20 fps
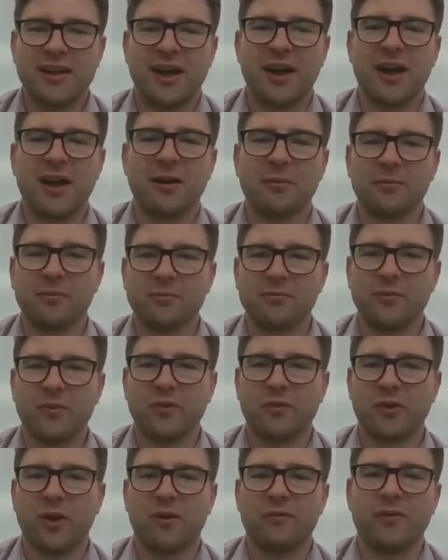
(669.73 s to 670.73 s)

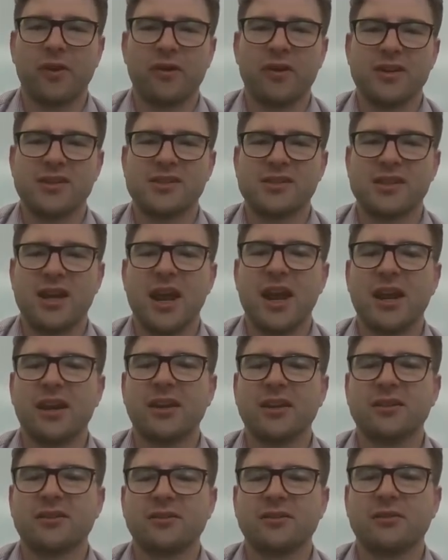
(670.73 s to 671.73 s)
We've got very
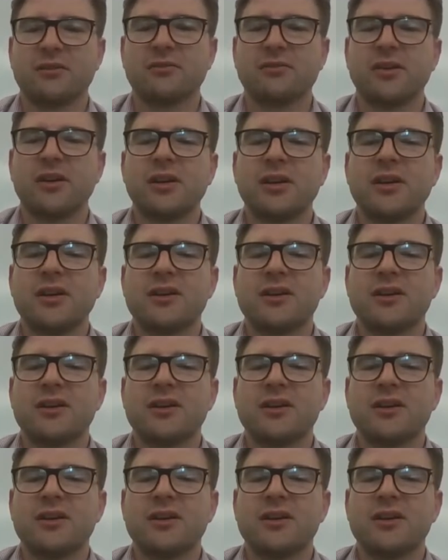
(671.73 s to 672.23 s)
sandy sort of